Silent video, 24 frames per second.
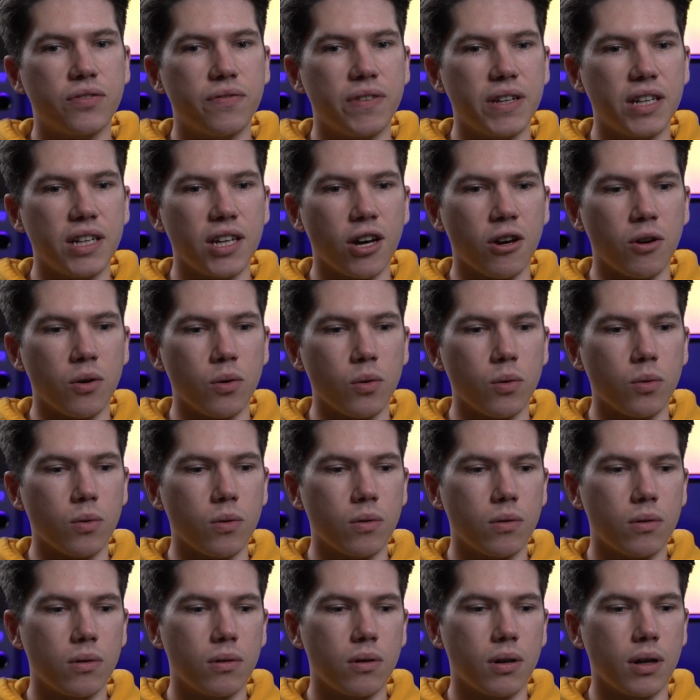video
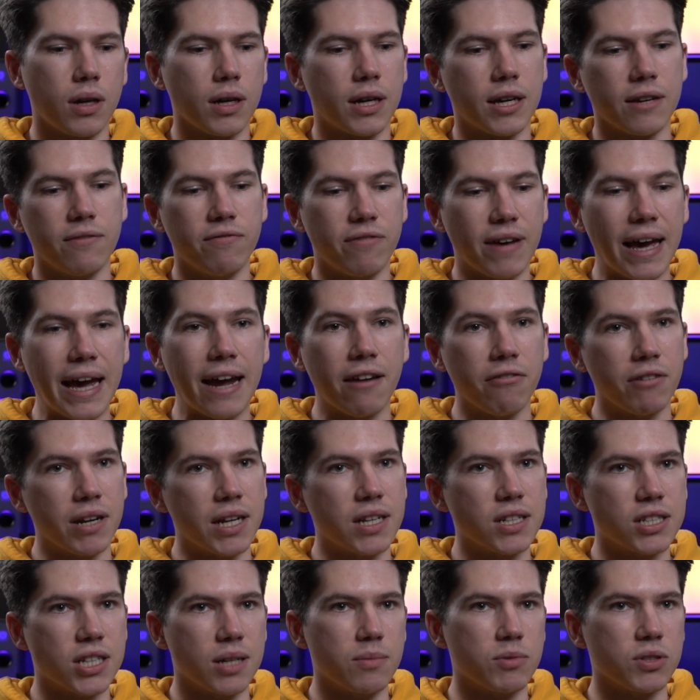can vary
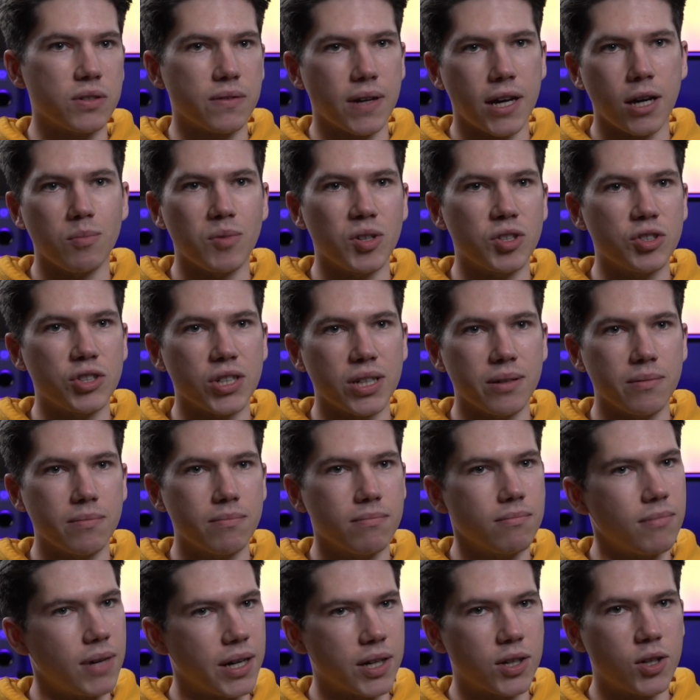in terms of how much it
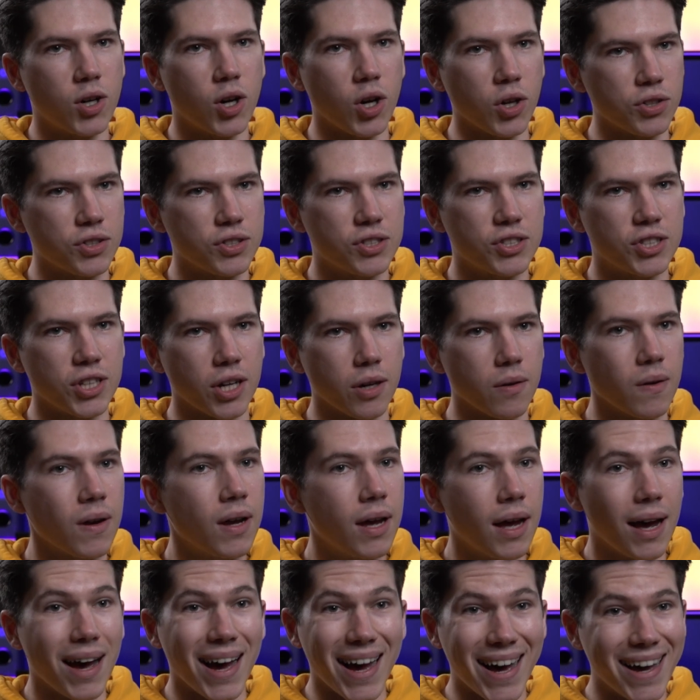might cost. So
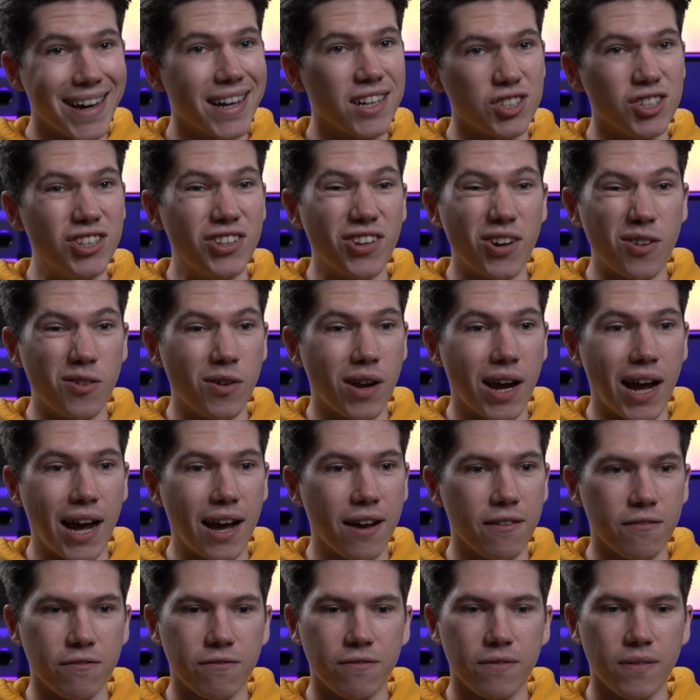I actually don't
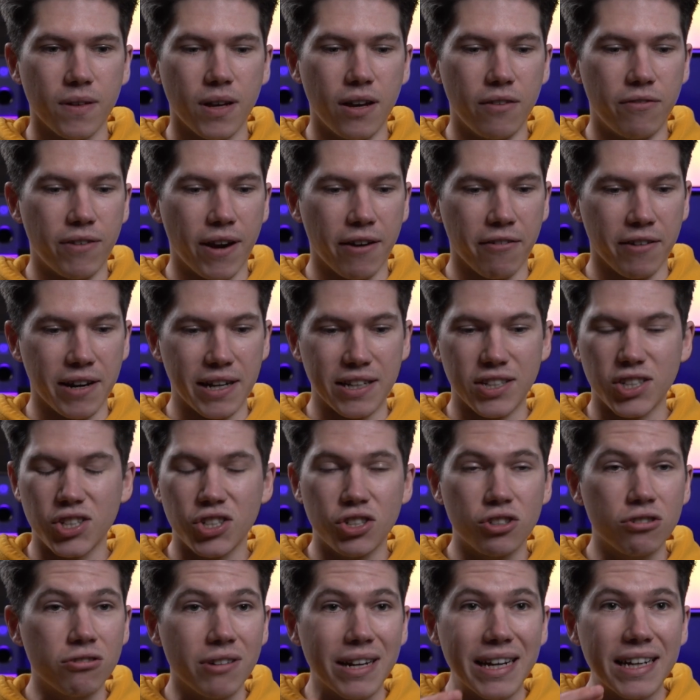have a very
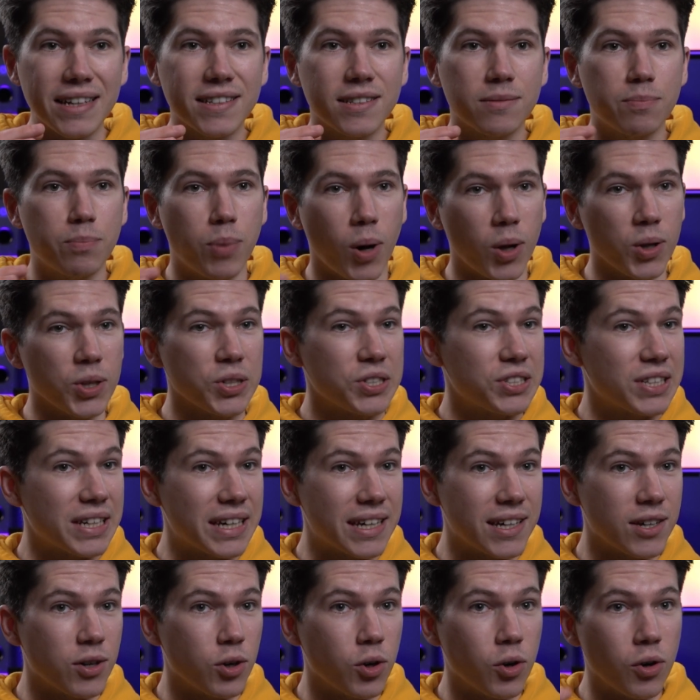strict
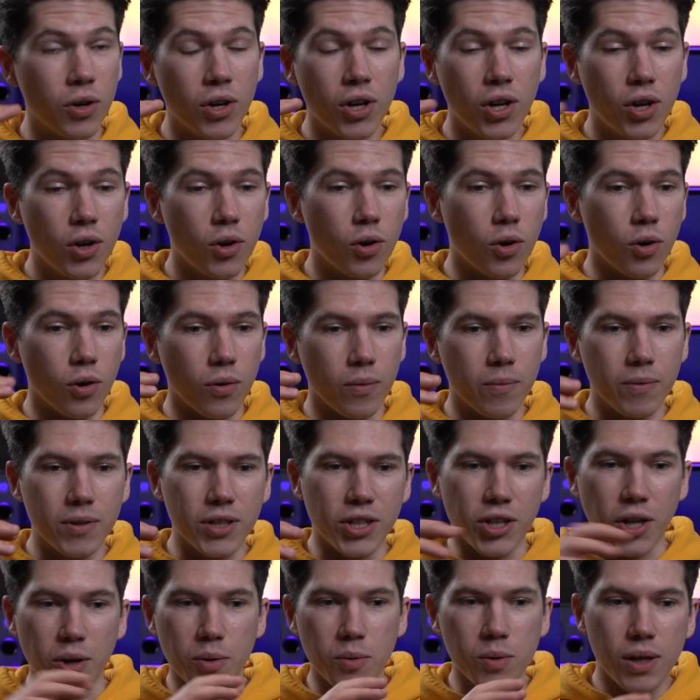policy or you
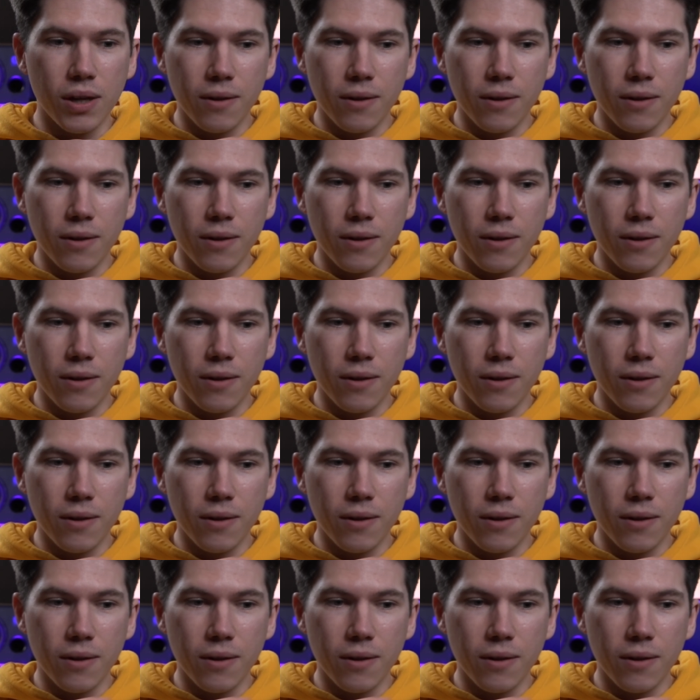know,